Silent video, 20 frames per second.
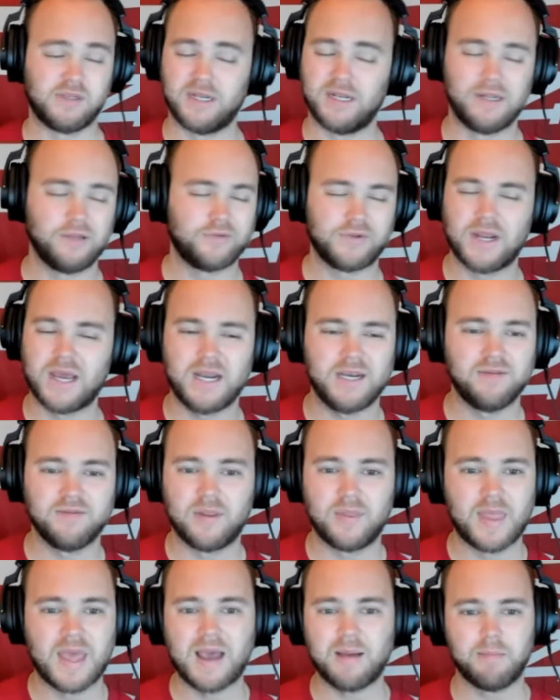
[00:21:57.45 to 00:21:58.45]
and it's not
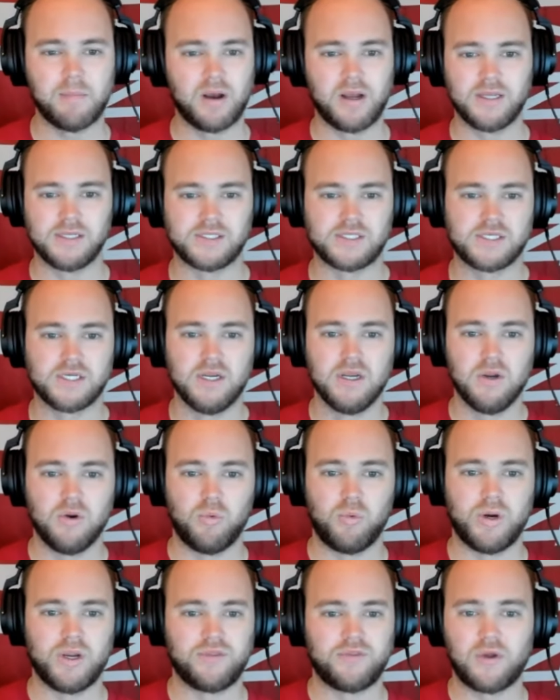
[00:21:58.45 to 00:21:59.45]
even that much
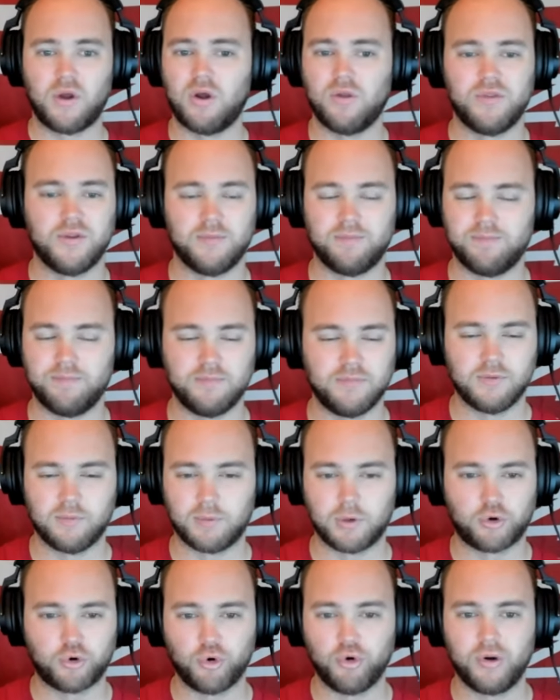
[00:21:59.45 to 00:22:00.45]
with all the
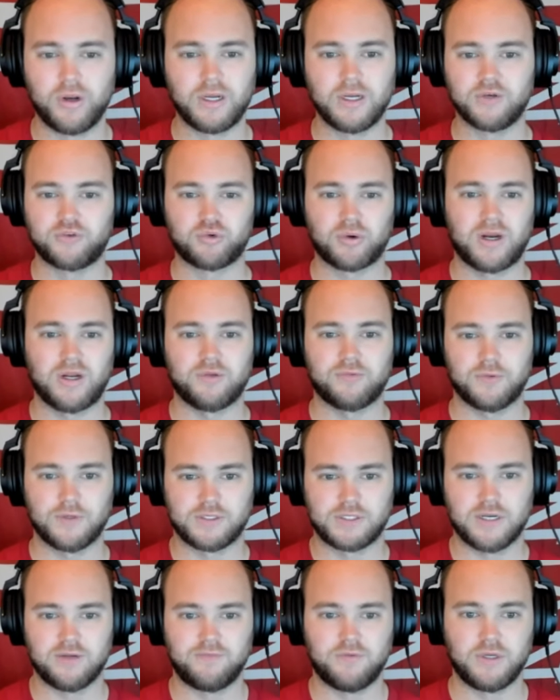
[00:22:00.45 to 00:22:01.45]
recruiting and transfer
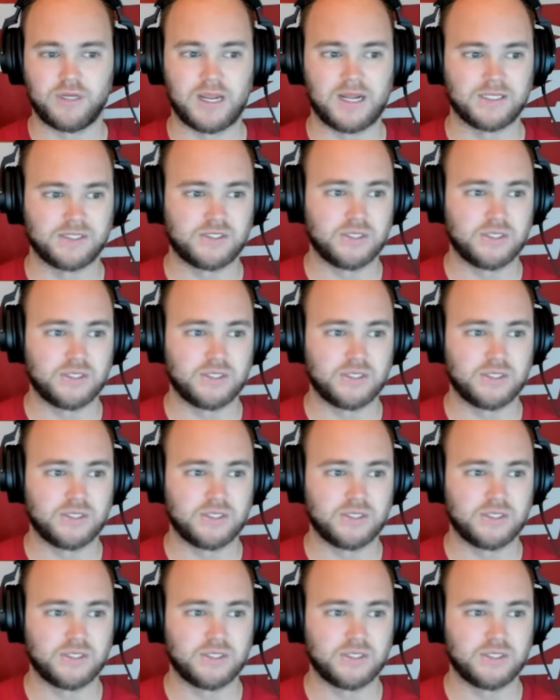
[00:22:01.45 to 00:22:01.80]
stuff you got.